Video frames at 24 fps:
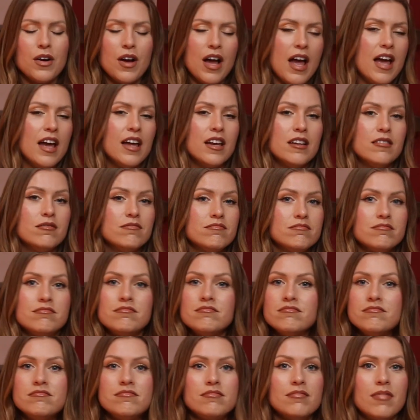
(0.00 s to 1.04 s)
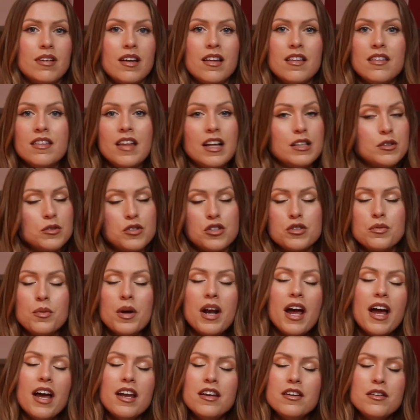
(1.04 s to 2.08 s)
and that's just what
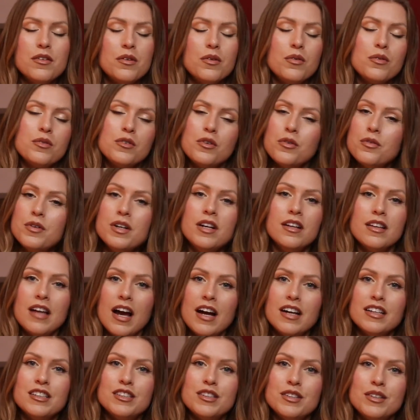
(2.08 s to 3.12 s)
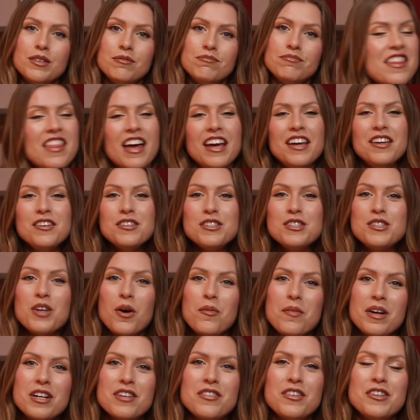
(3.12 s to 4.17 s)
I had to realize. Thank you so
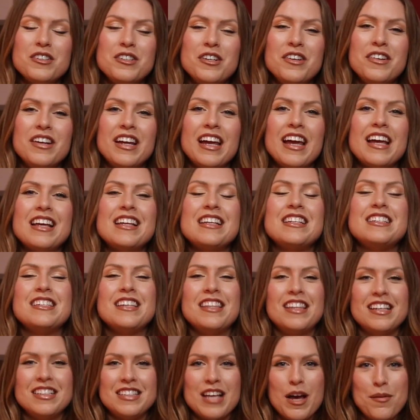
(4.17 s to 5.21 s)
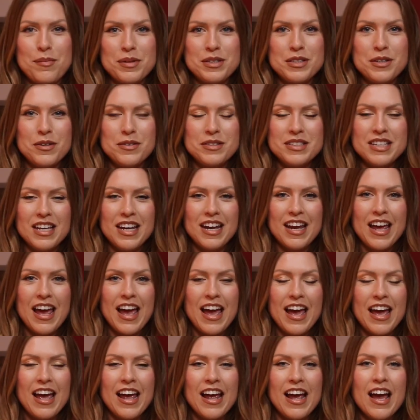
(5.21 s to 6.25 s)
much for tuning in to this episode
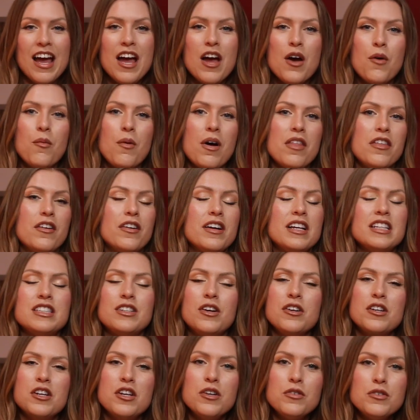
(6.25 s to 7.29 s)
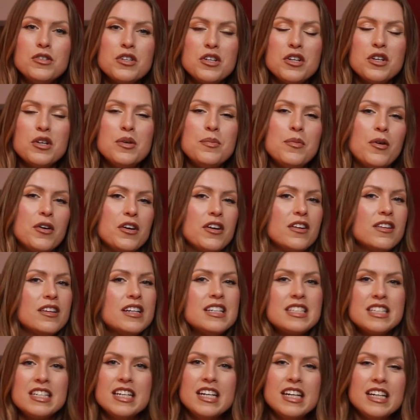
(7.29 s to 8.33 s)
today, whether it's on YouTube or you're
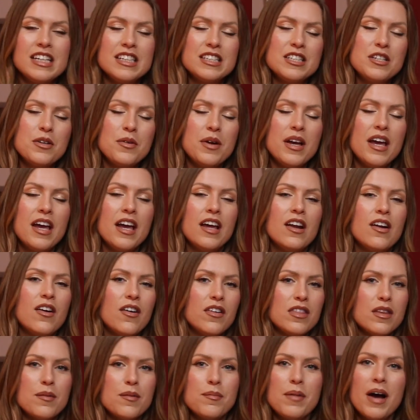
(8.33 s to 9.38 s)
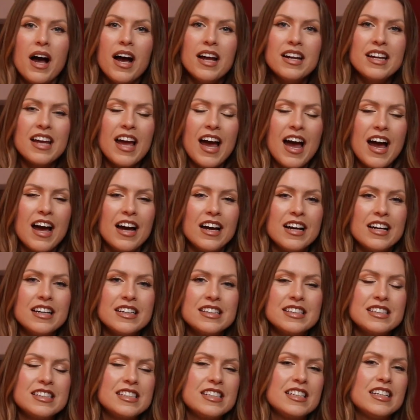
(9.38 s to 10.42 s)
listening to it on the
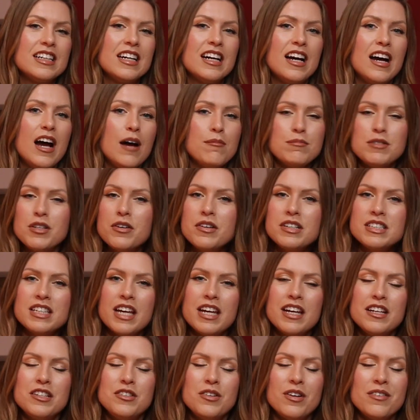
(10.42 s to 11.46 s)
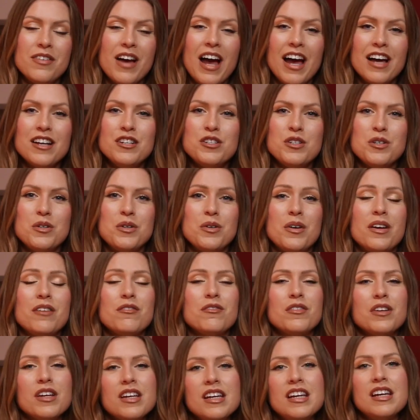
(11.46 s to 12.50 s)
podcast. I'm so excited to have had you, and
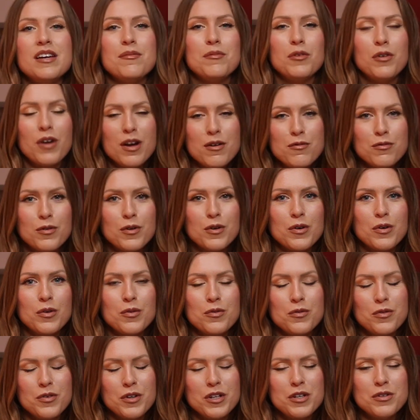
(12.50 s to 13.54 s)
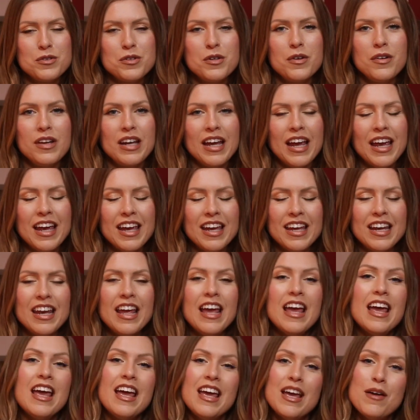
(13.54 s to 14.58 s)
really am grateful for you tuning in.
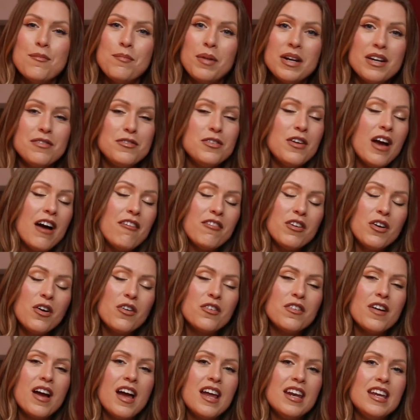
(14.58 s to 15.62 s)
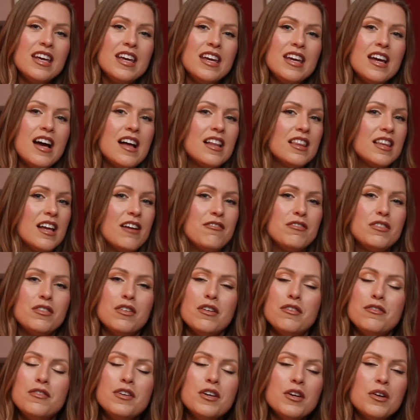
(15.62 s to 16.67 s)
But if you haven't already left a
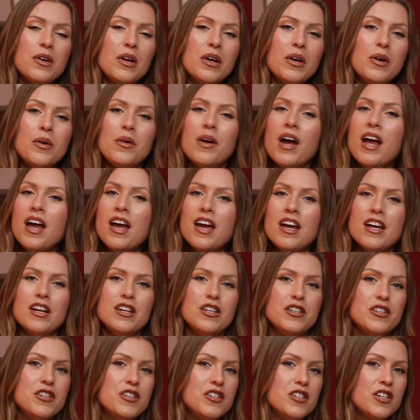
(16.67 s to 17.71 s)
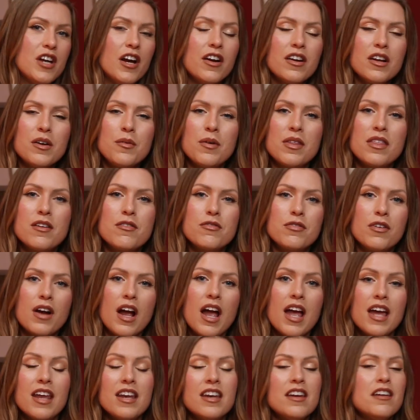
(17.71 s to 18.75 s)
review, shared it with a
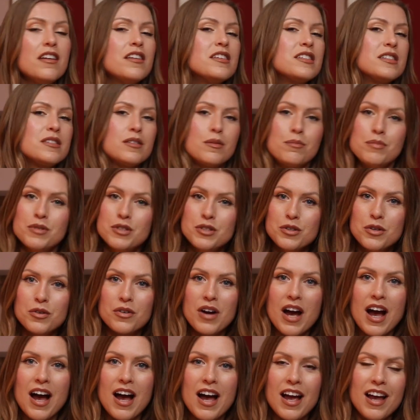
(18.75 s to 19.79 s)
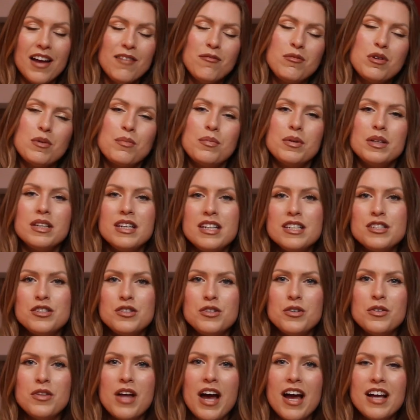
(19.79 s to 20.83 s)
friend, subscribed, please
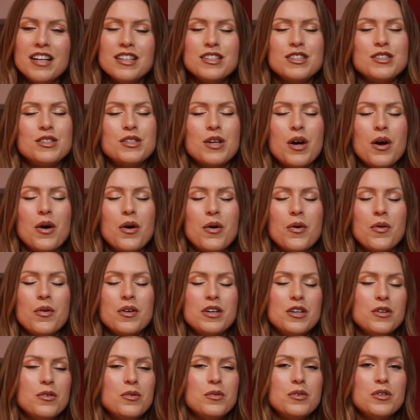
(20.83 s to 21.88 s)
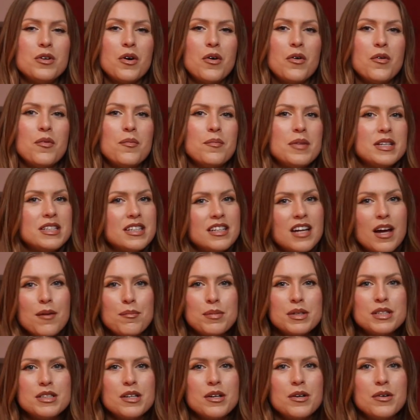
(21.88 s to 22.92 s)
do that so you don't miss an
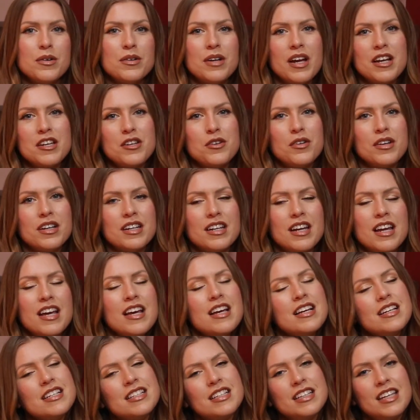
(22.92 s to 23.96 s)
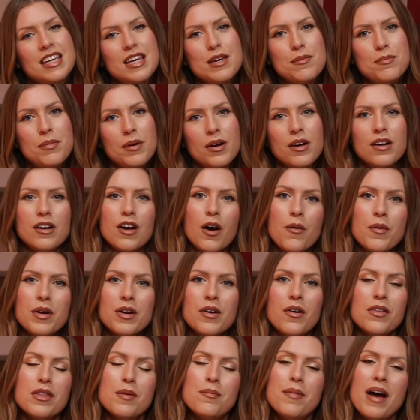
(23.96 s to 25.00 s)
episode and you can keep going
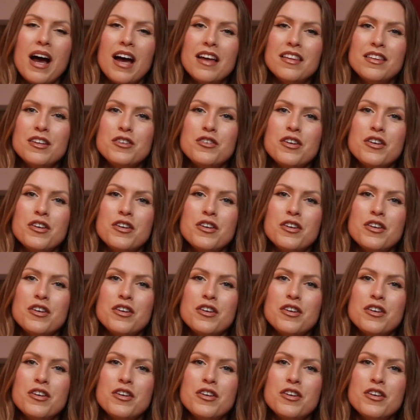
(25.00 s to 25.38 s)
on the path to